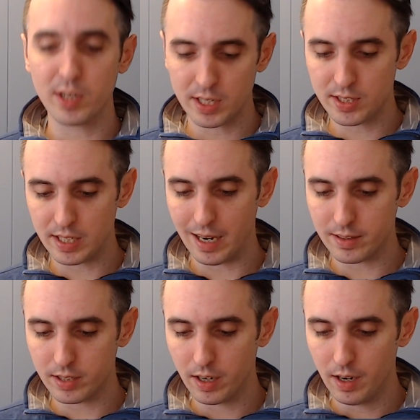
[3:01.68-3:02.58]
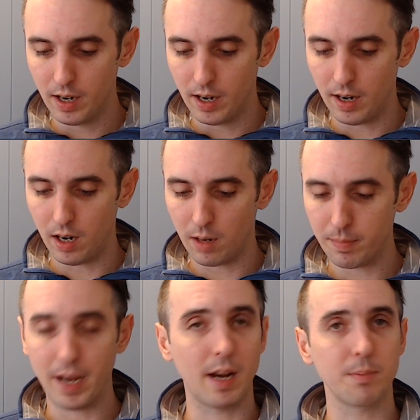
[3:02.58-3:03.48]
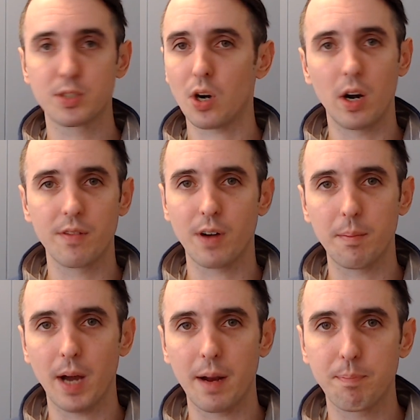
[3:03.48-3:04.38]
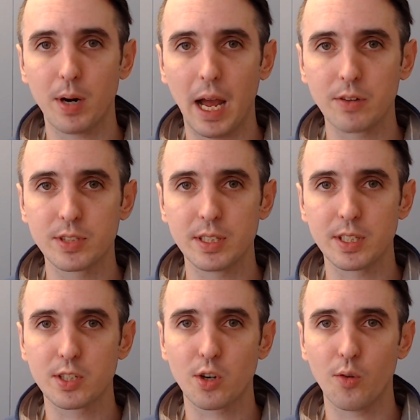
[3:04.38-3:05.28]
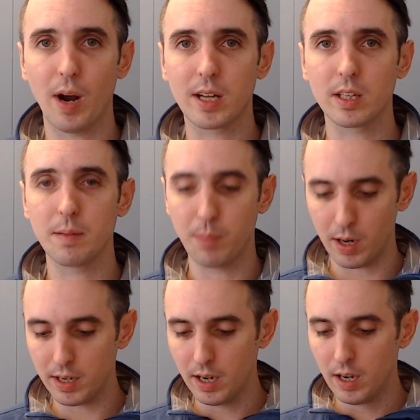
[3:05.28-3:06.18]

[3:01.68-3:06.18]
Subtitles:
descent, and I'm sorry if I'm not pronouncing this correctly, but